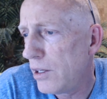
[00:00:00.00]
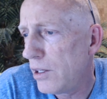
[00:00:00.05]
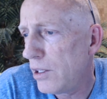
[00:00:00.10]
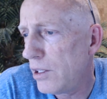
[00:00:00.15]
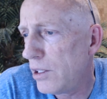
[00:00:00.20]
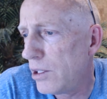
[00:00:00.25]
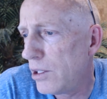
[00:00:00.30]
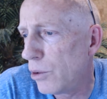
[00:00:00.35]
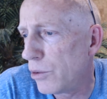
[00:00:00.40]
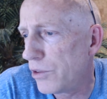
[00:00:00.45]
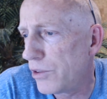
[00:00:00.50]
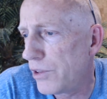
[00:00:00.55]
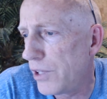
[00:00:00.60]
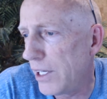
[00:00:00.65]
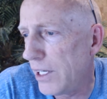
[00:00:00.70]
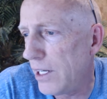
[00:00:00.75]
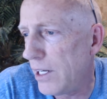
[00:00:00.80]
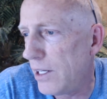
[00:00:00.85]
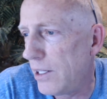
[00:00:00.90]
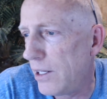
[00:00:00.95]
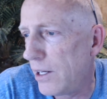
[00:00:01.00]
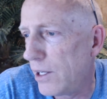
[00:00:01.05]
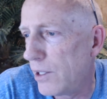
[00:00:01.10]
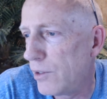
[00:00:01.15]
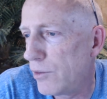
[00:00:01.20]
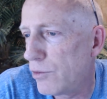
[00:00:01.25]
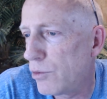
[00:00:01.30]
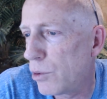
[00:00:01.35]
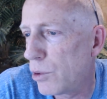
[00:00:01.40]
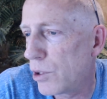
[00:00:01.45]
You don't think he did
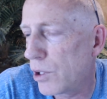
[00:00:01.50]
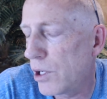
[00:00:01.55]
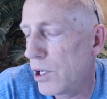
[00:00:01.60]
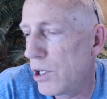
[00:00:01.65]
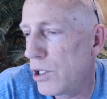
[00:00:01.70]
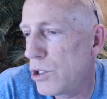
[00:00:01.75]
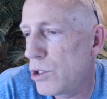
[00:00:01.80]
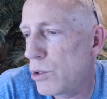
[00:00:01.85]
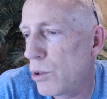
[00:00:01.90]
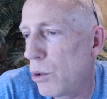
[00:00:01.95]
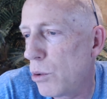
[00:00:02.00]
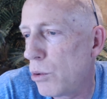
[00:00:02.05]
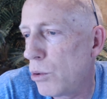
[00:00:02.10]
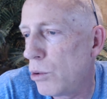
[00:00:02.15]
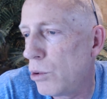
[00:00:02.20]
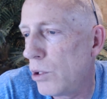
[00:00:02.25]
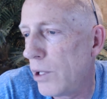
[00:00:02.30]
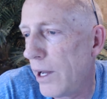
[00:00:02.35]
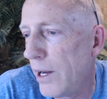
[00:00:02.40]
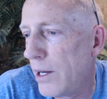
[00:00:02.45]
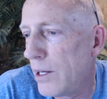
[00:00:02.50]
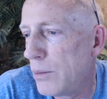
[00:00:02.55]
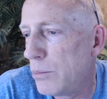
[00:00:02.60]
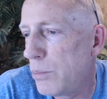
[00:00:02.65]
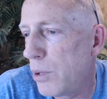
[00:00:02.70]
it for control and